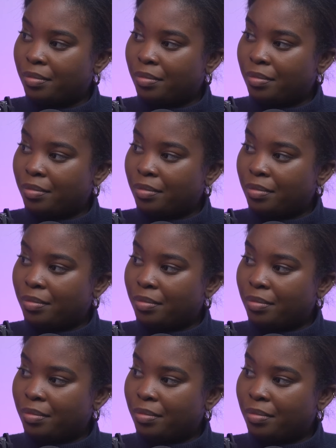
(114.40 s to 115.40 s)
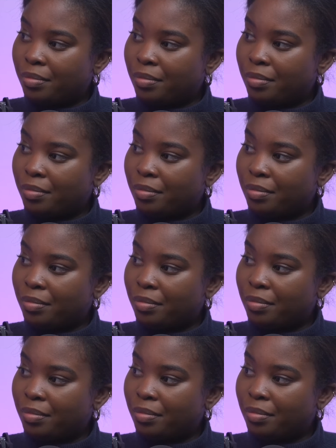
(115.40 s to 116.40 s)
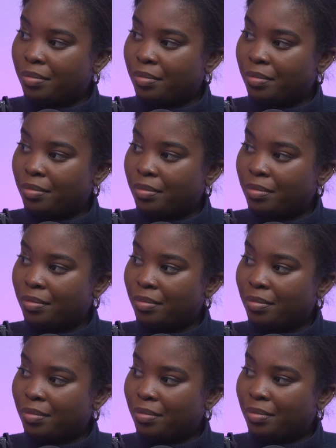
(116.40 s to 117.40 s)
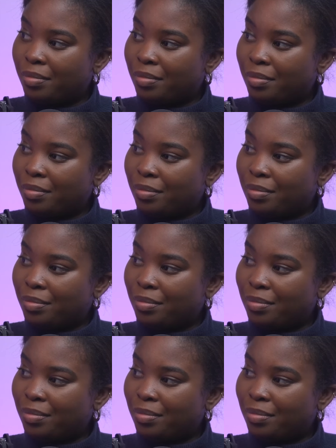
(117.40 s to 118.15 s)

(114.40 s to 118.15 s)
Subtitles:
[no speech]